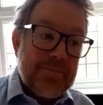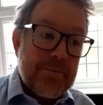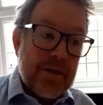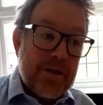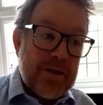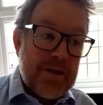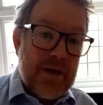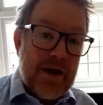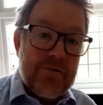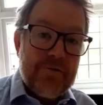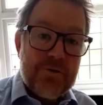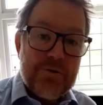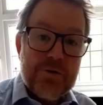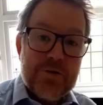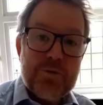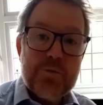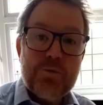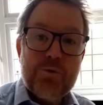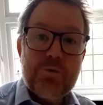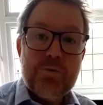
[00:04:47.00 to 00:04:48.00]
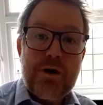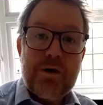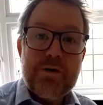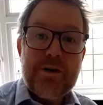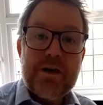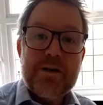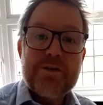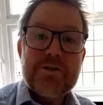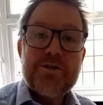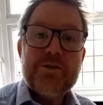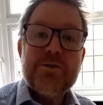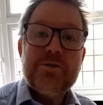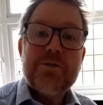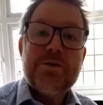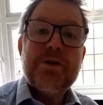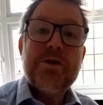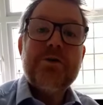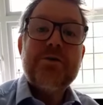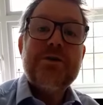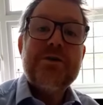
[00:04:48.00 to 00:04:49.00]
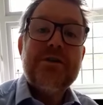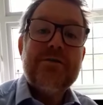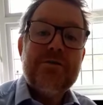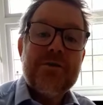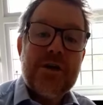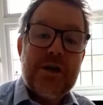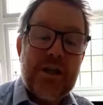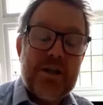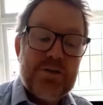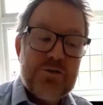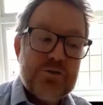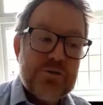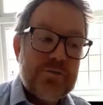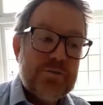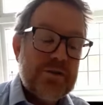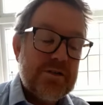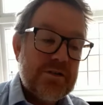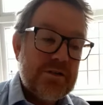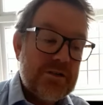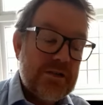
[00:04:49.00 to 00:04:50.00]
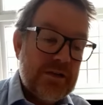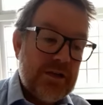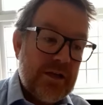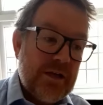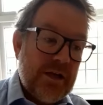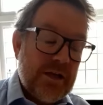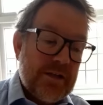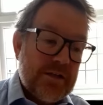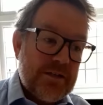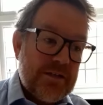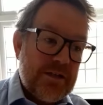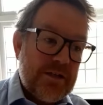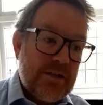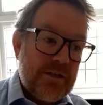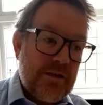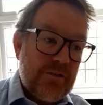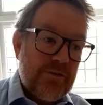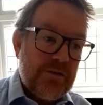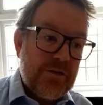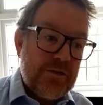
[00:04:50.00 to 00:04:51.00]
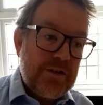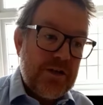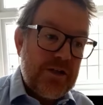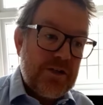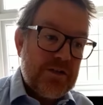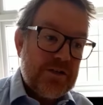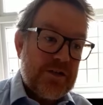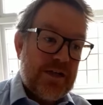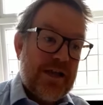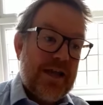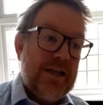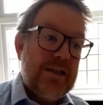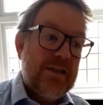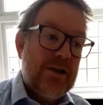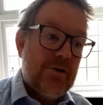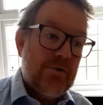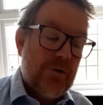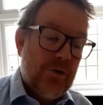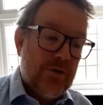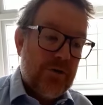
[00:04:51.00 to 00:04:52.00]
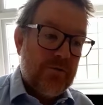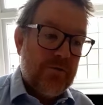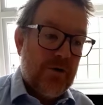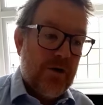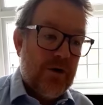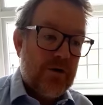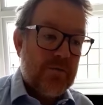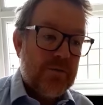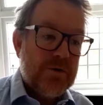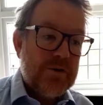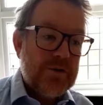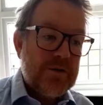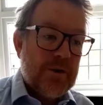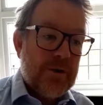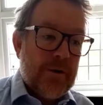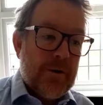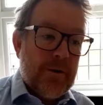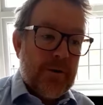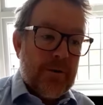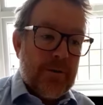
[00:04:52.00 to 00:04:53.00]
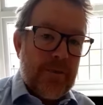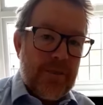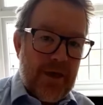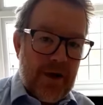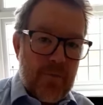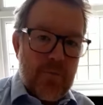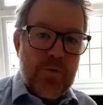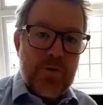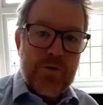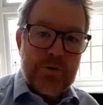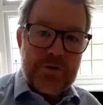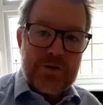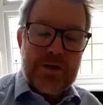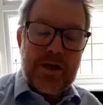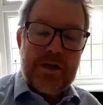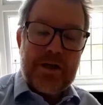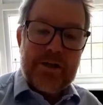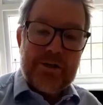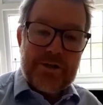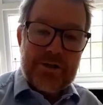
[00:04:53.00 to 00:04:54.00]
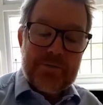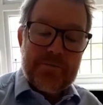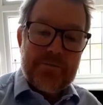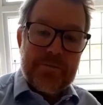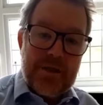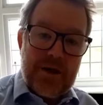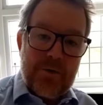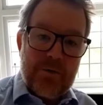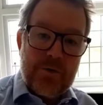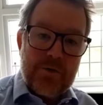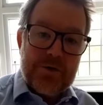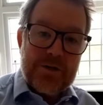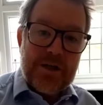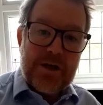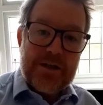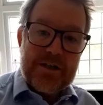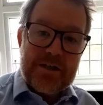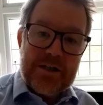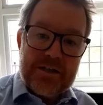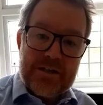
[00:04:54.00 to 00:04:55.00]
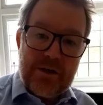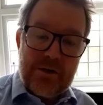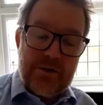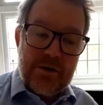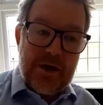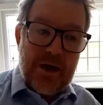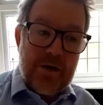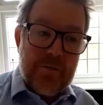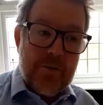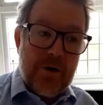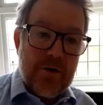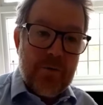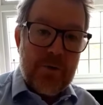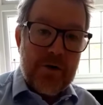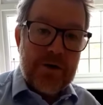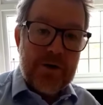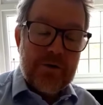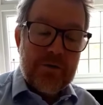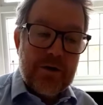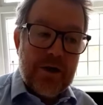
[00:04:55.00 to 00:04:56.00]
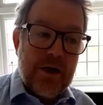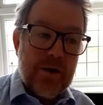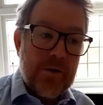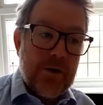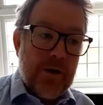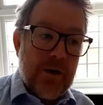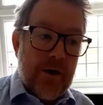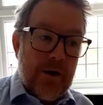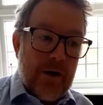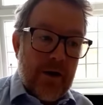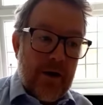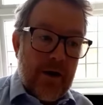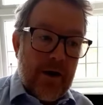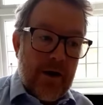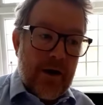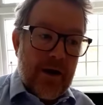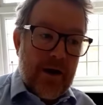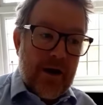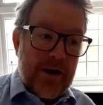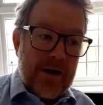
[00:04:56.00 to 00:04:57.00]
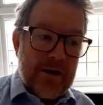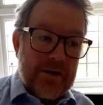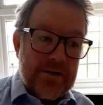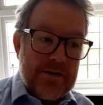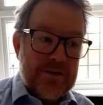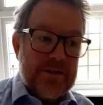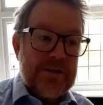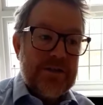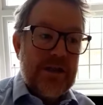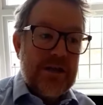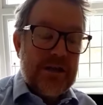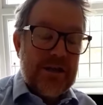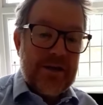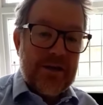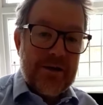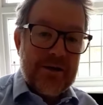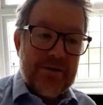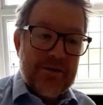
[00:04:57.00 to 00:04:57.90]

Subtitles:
You haven't got to walk around our school, go to different classrooms, see the different teachers in their own environments. That will change. That will change. And as I look out my window now, I can see,